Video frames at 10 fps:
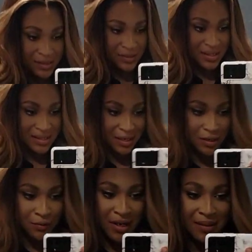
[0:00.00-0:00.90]
at a certain, he's like, "Are
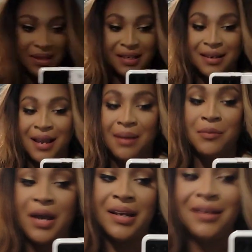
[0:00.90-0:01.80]
you ready?" I'm like, "Yeah,
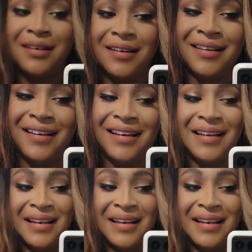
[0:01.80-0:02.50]
I'm ready."